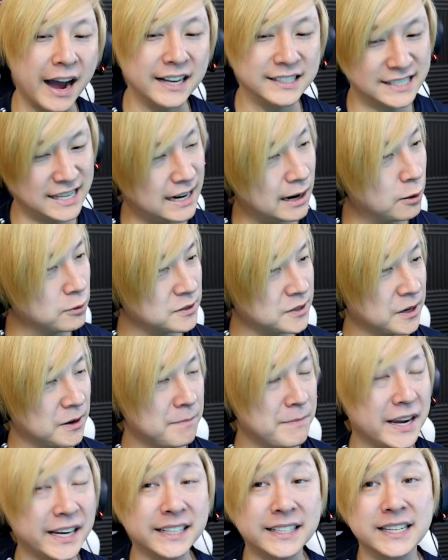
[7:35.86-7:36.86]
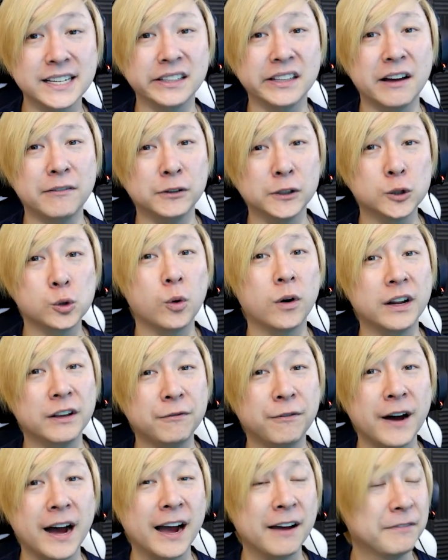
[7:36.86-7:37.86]
I said I was gonna make it to level
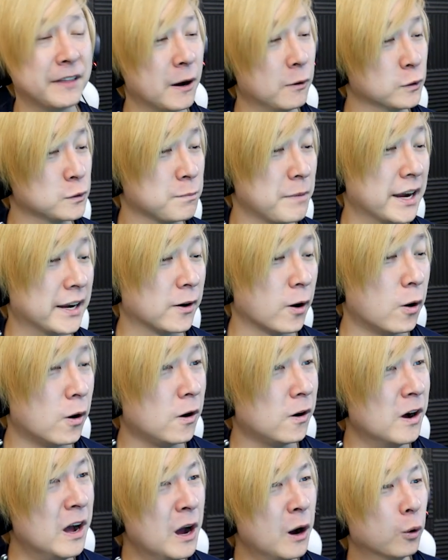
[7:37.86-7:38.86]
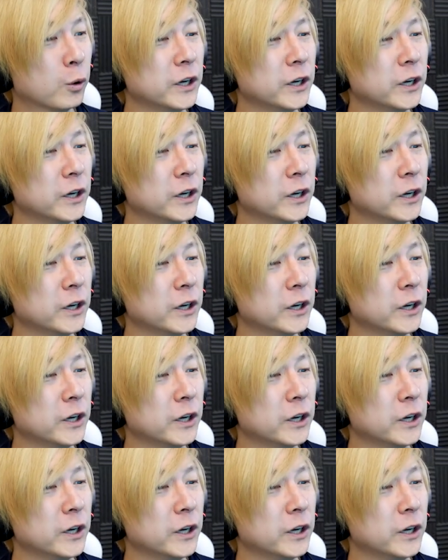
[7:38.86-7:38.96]
25, that was my goal.